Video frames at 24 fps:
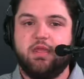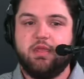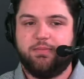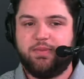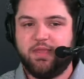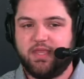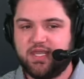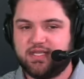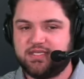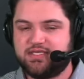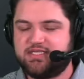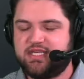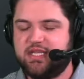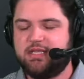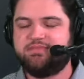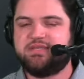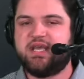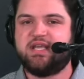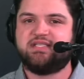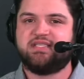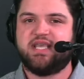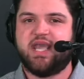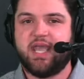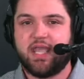Because teams
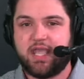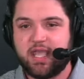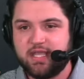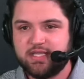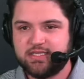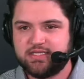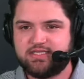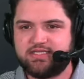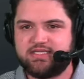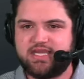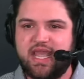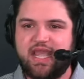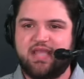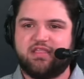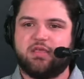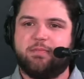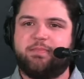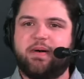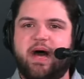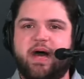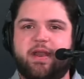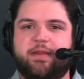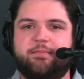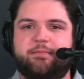that tank stay at the
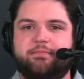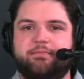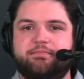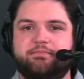bottom.